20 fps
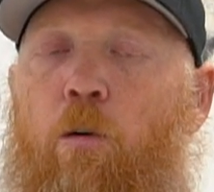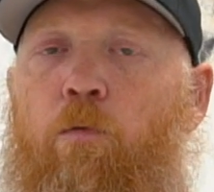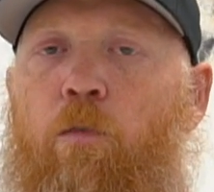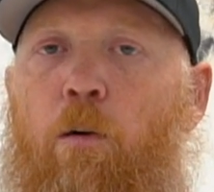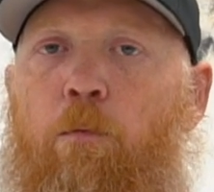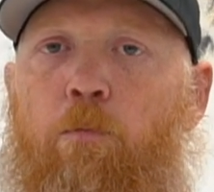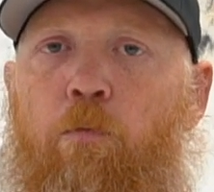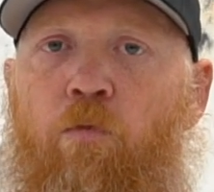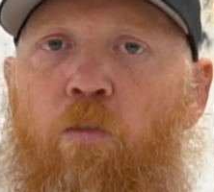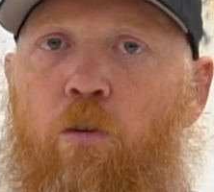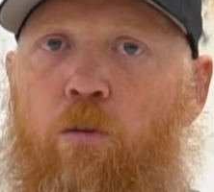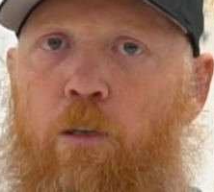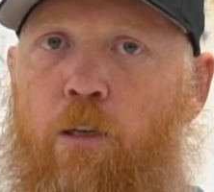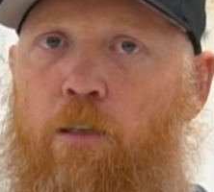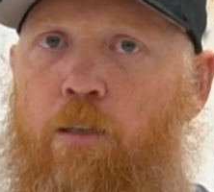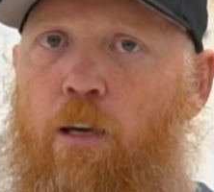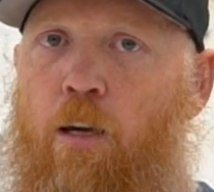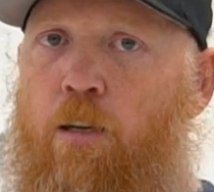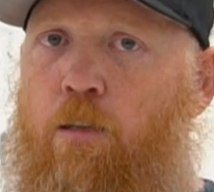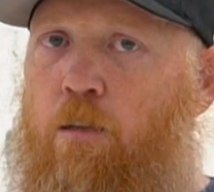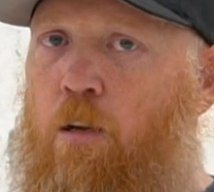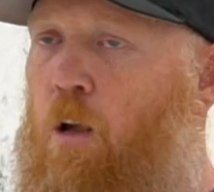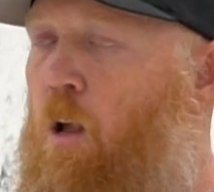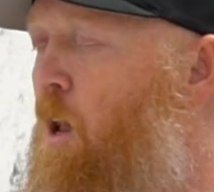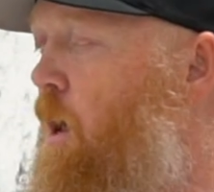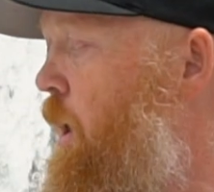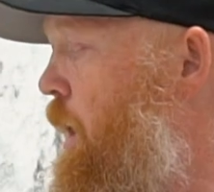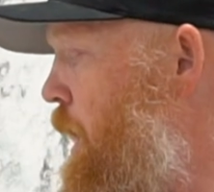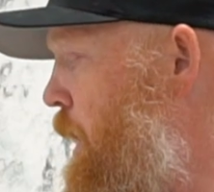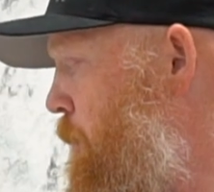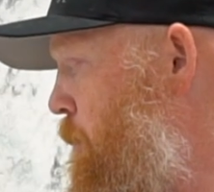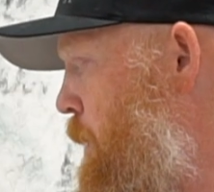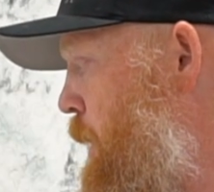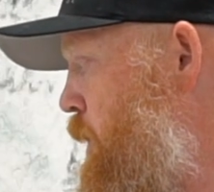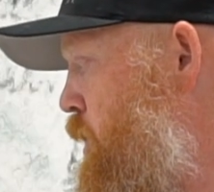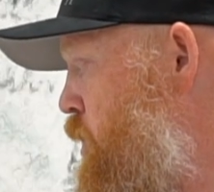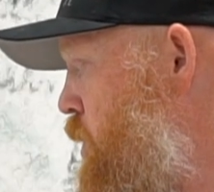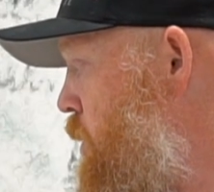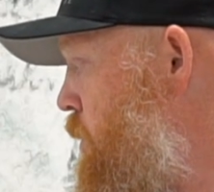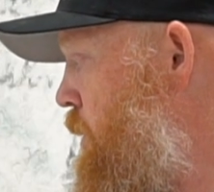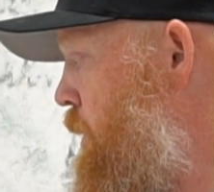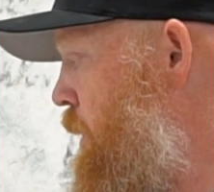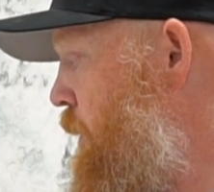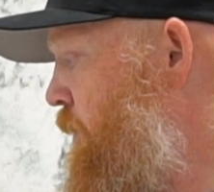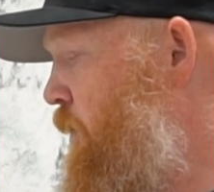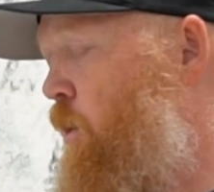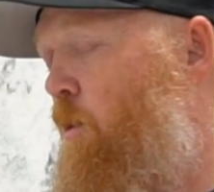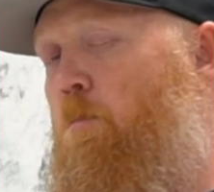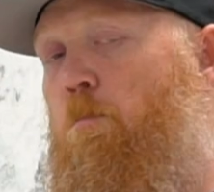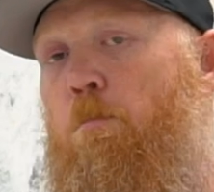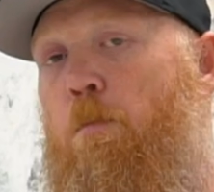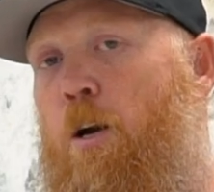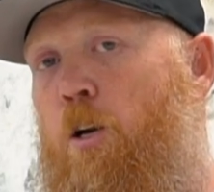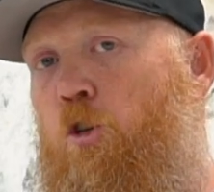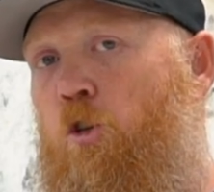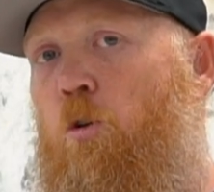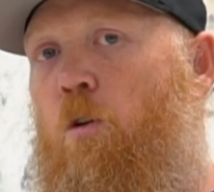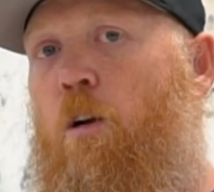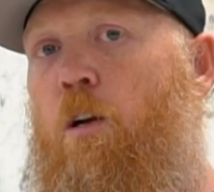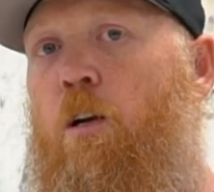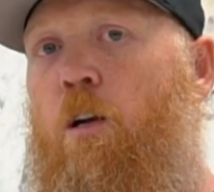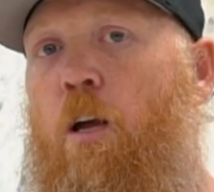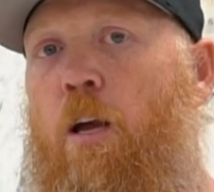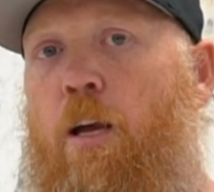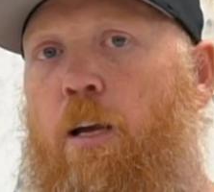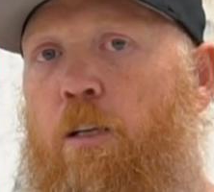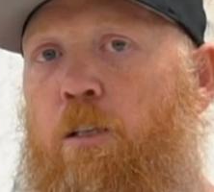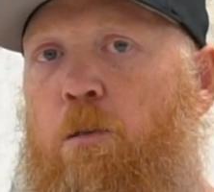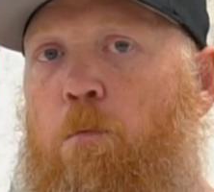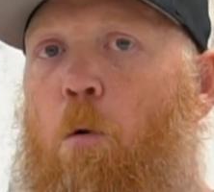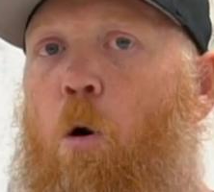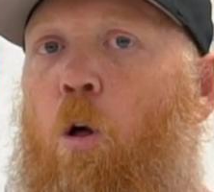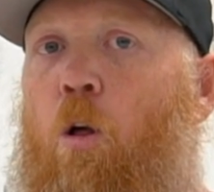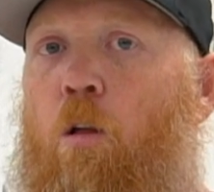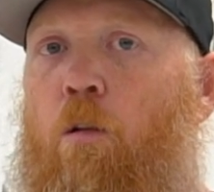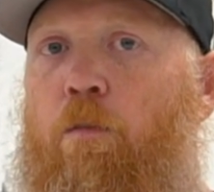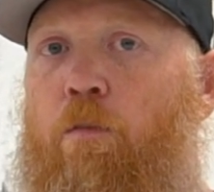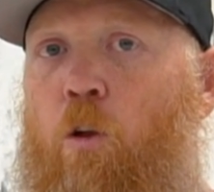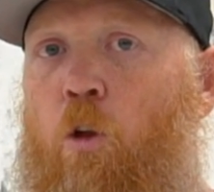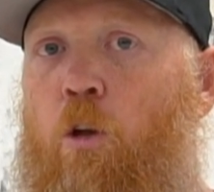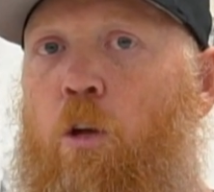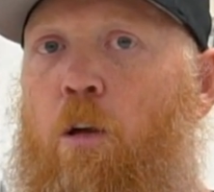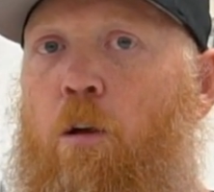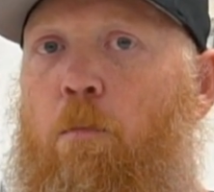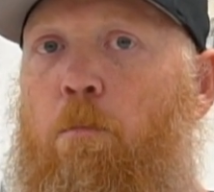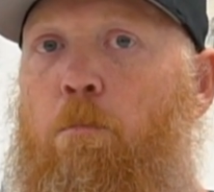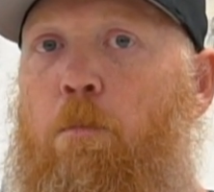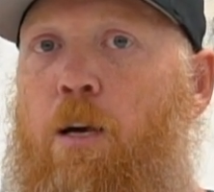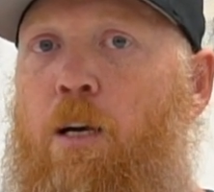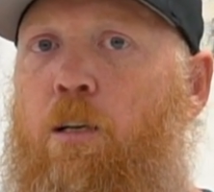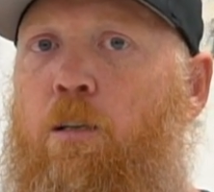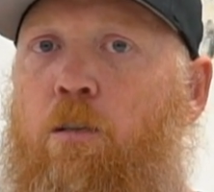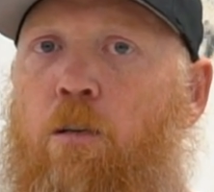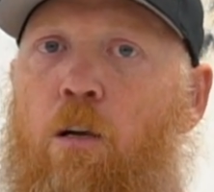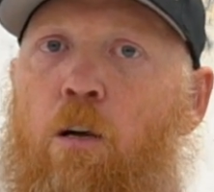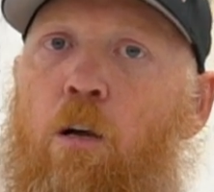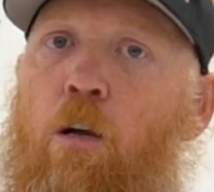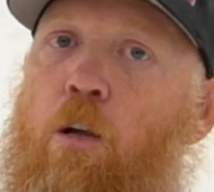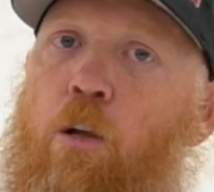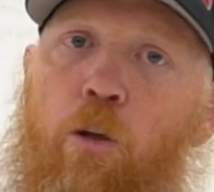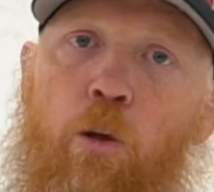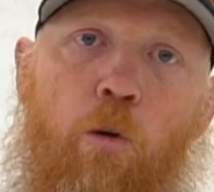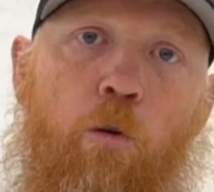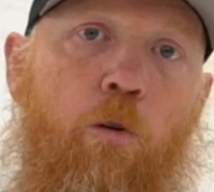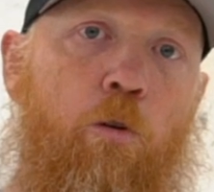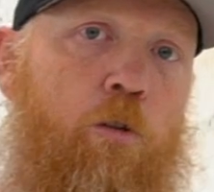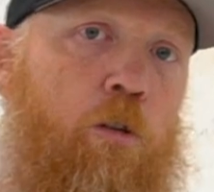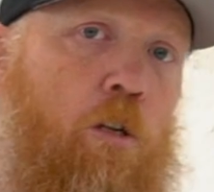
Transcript: up for success and make sure that if you're measuring a small volume mix, you use a